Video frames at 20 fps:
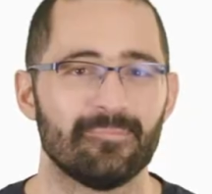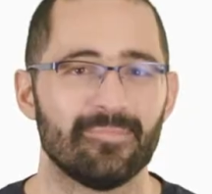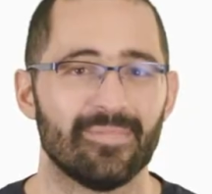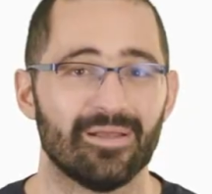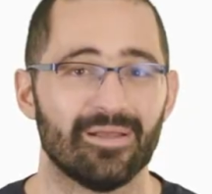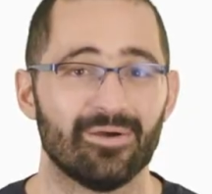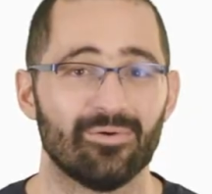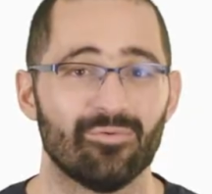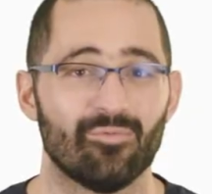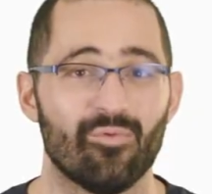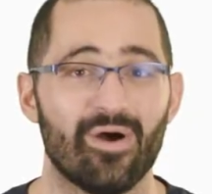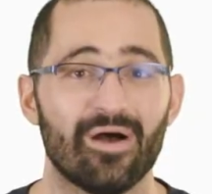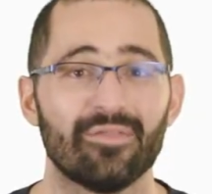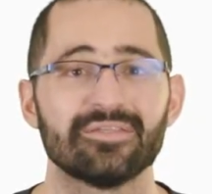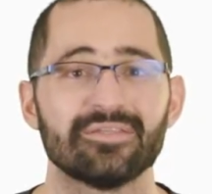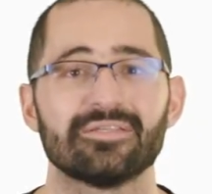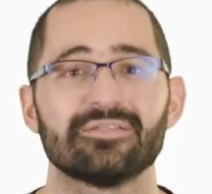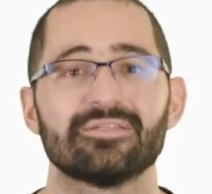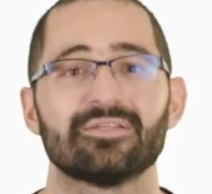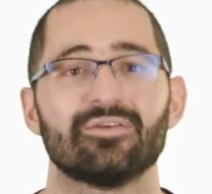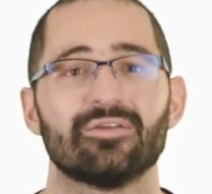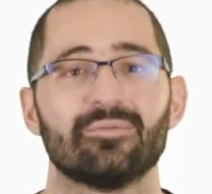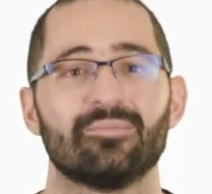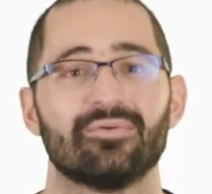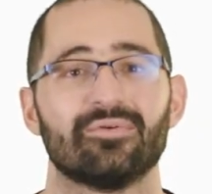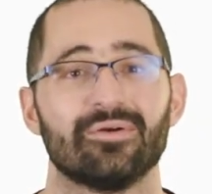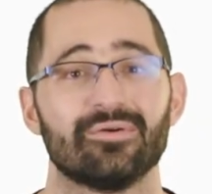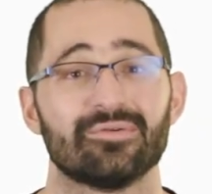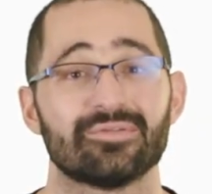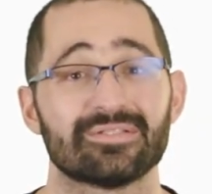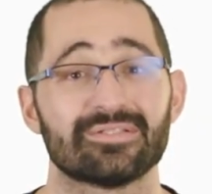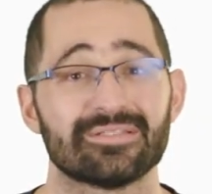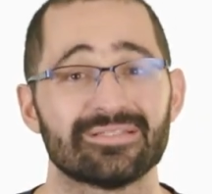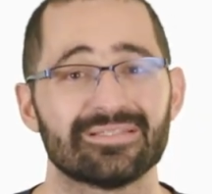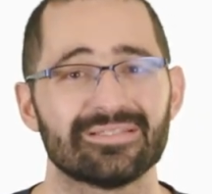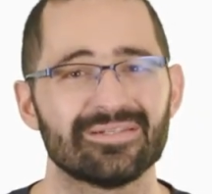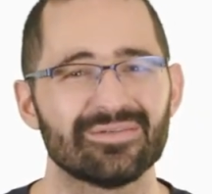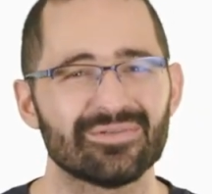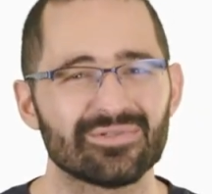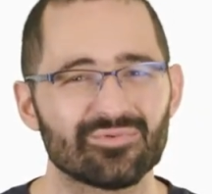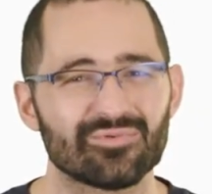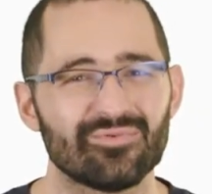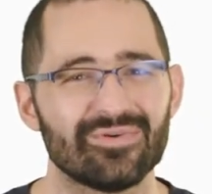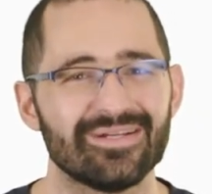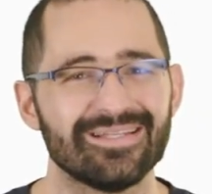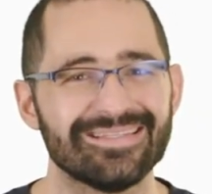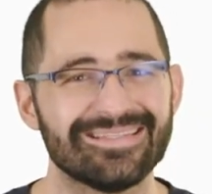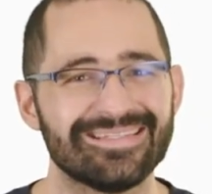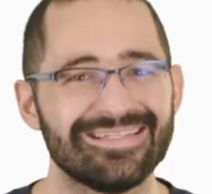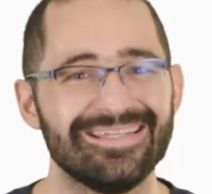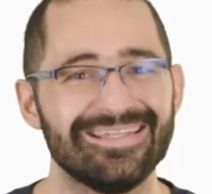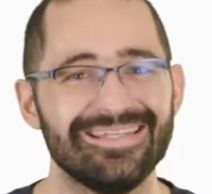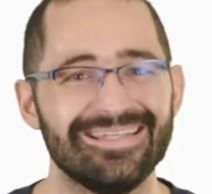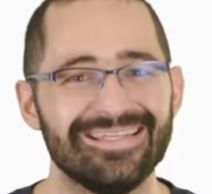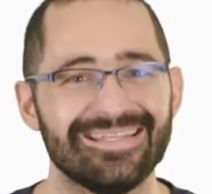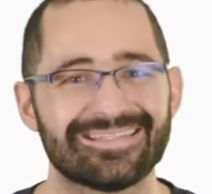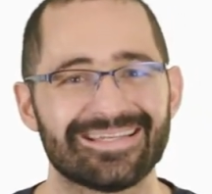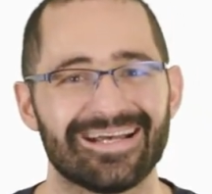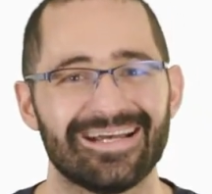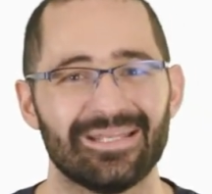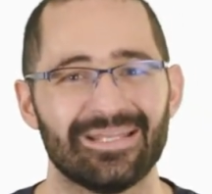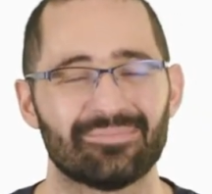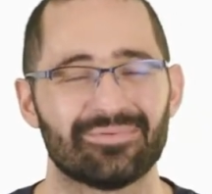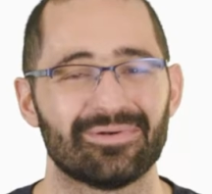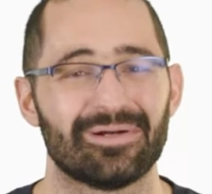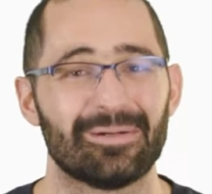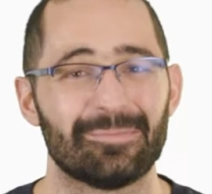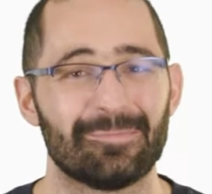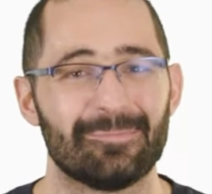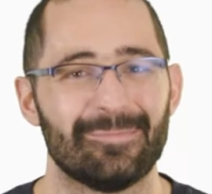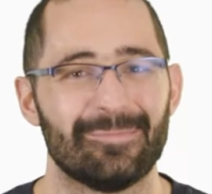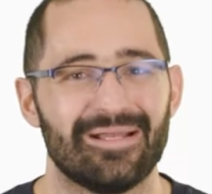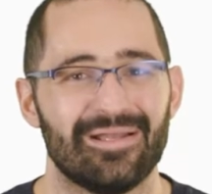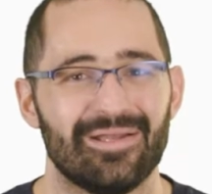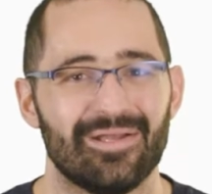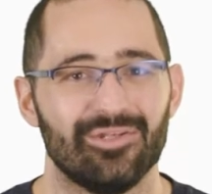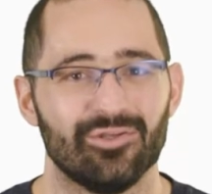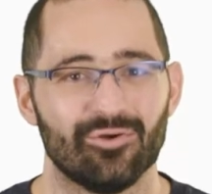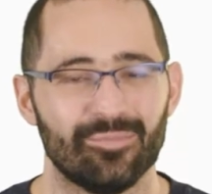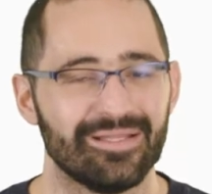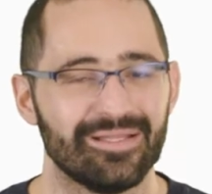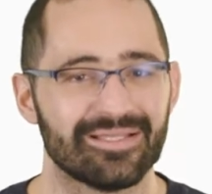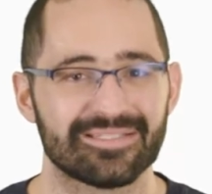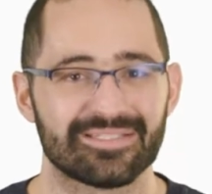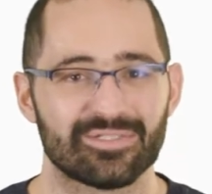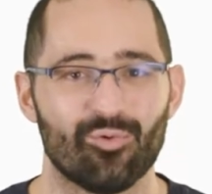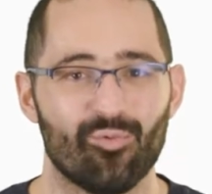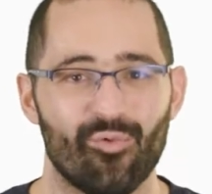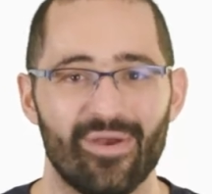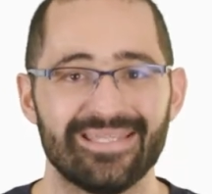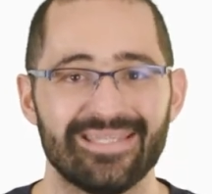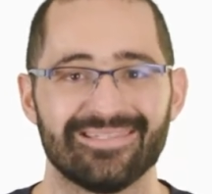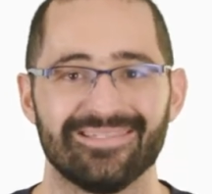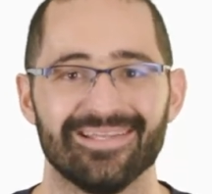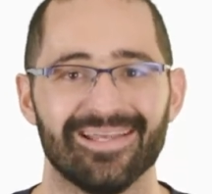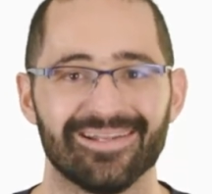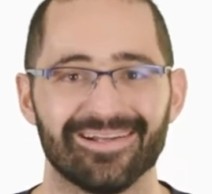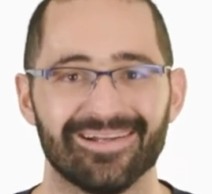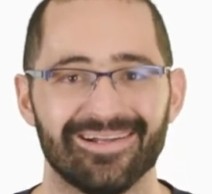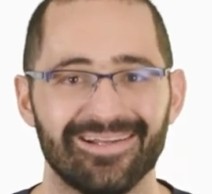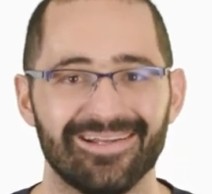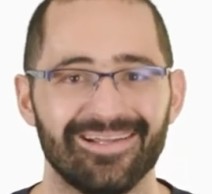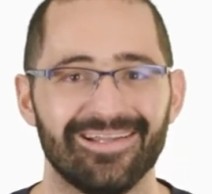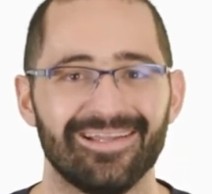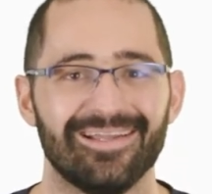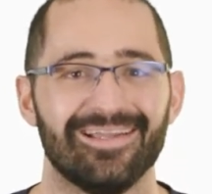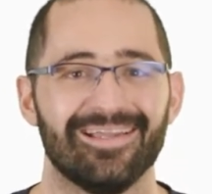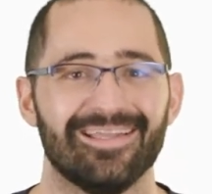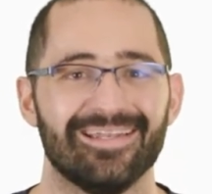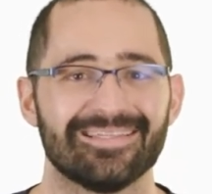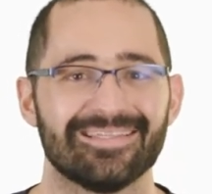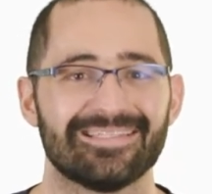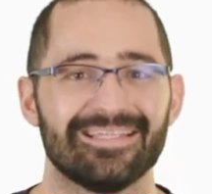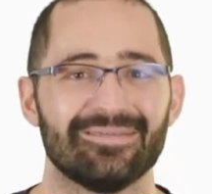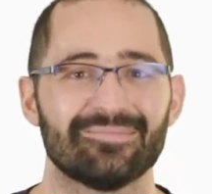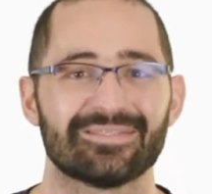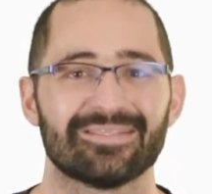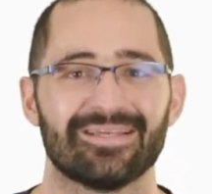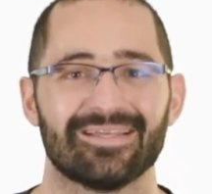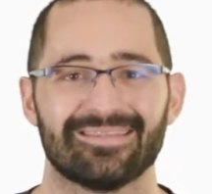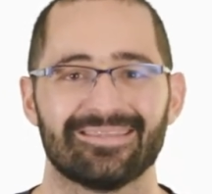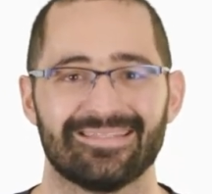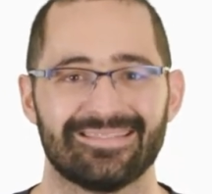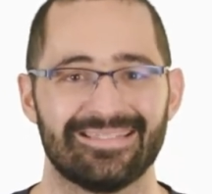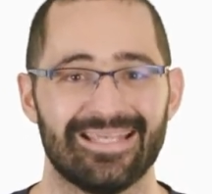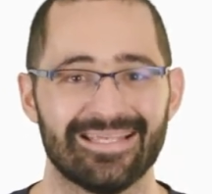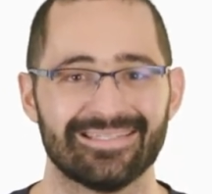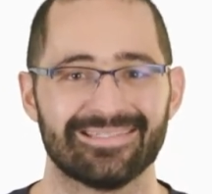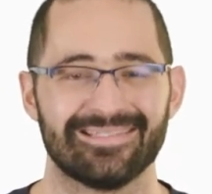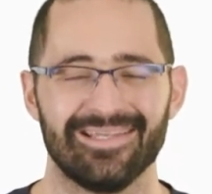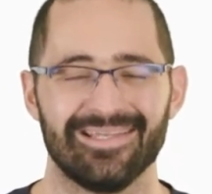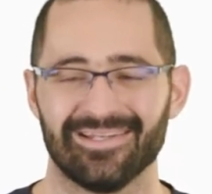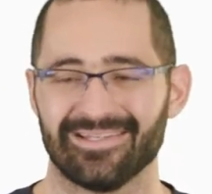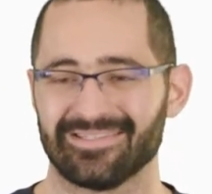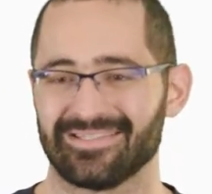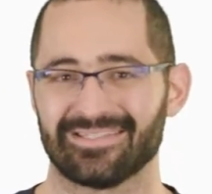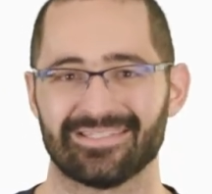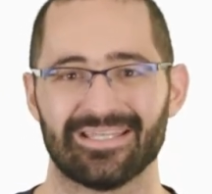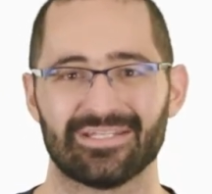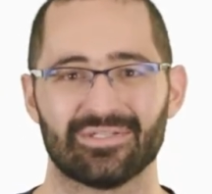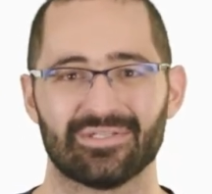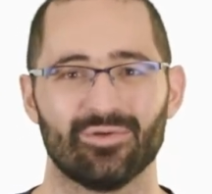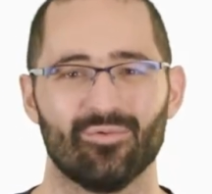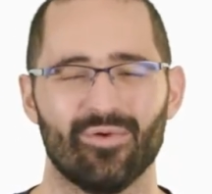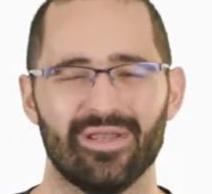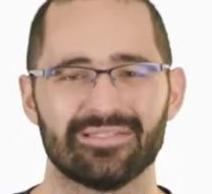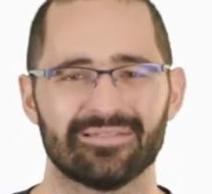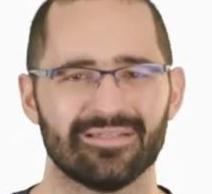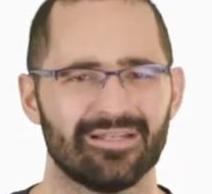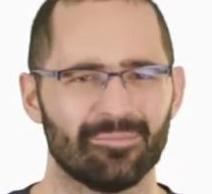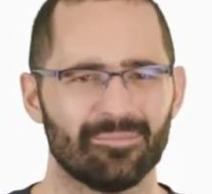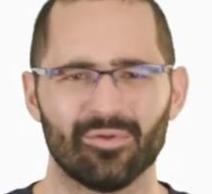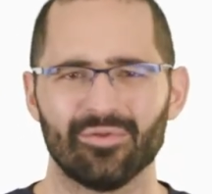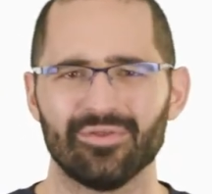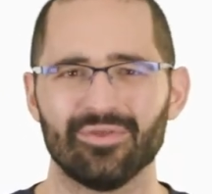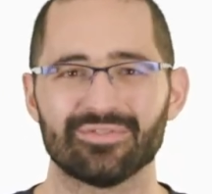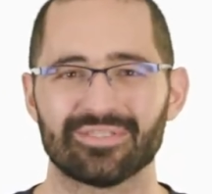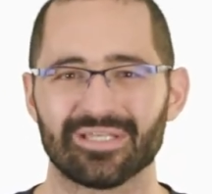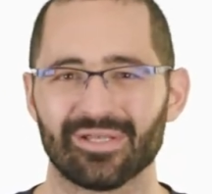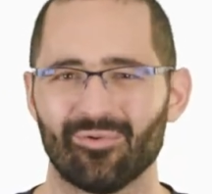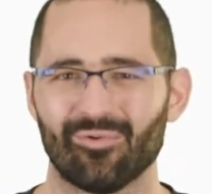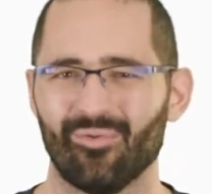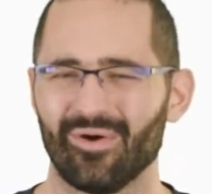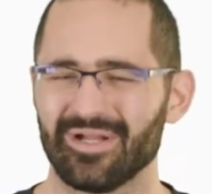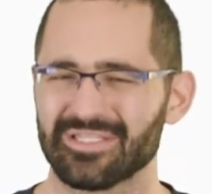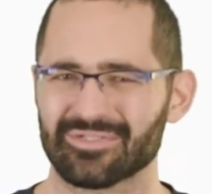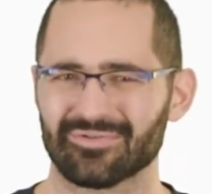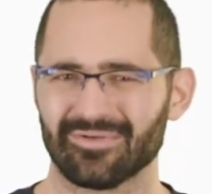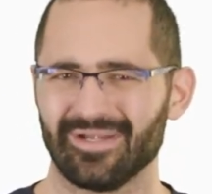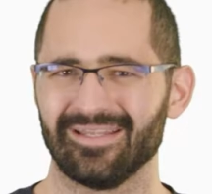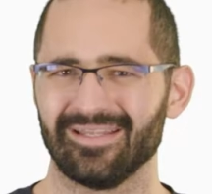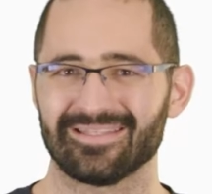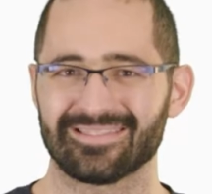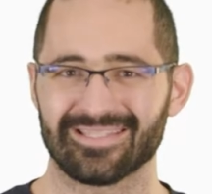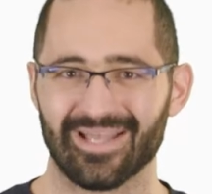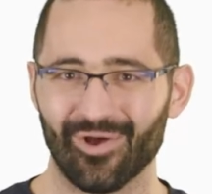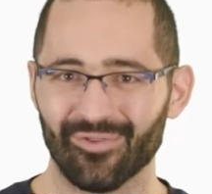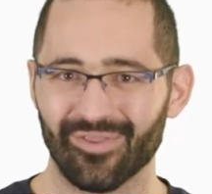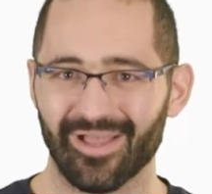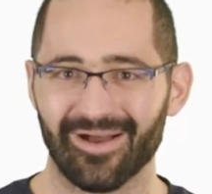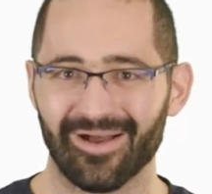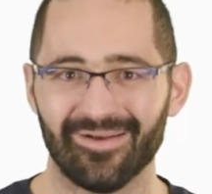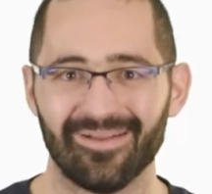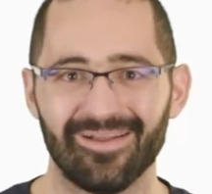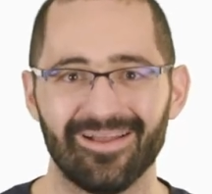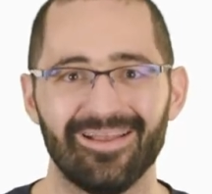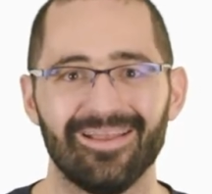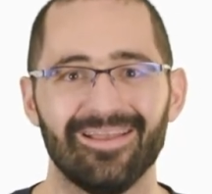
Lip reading: Now, while this is a good approach, there's one teeny tiny problem. Nobody likes to waste data. And it seems like the test data is essentially wasted. I'm only using it once, right? It's held out.